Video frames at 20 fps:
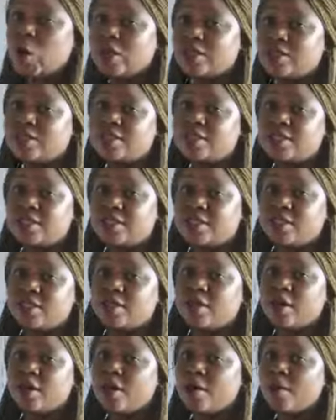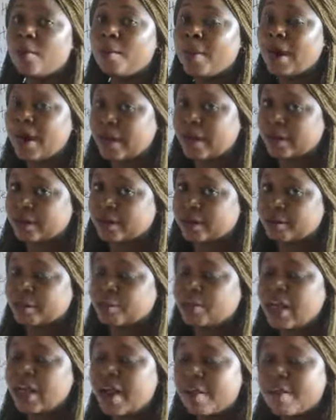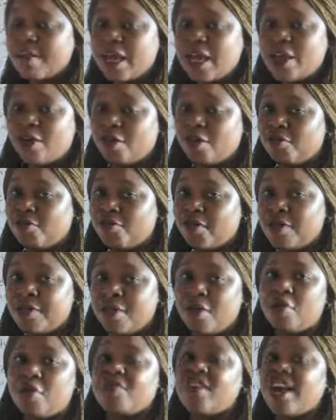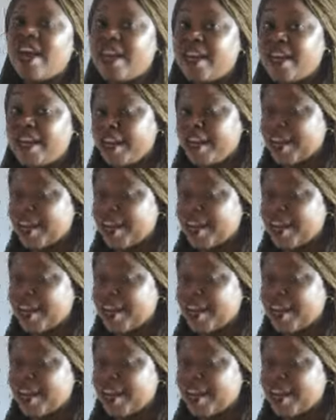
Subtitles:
host is man, whether male or female of any